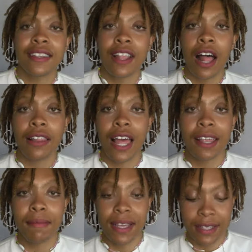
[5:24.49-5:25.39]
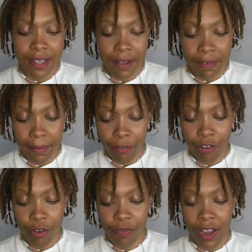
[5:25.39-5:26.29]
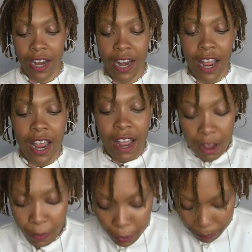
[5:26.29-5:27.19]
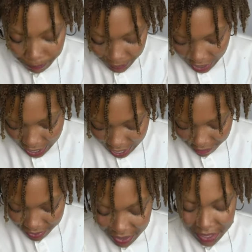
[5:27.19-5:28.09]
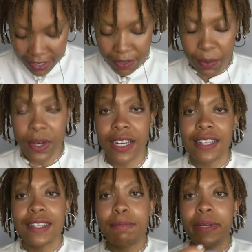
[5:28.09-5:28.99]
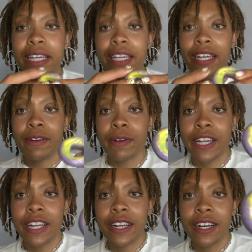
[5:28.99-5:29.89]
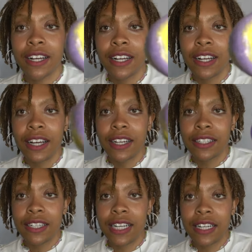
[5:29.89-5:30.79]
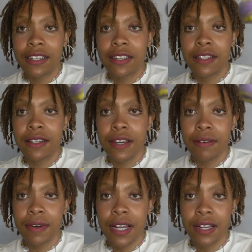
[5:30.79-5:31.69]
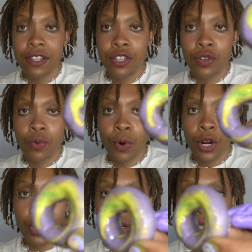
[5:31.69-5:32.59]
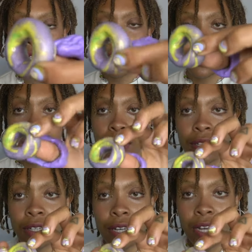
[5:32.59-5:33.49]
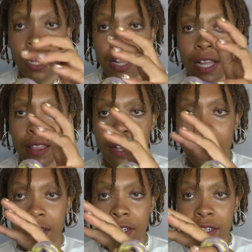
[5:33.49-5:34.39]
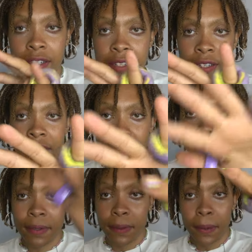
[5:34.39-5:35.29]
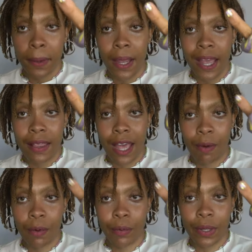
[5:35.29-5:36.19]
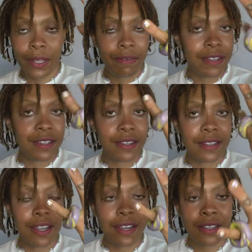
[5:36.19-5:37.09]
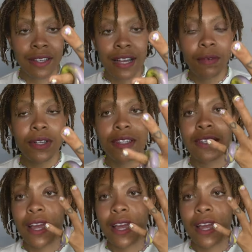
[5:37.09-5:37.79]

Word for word: not like myself i'm sure you find Ooh, I have this one. It's a pinky ring, nice donut swirl. I like the colors. And that one really fits snug. So that one's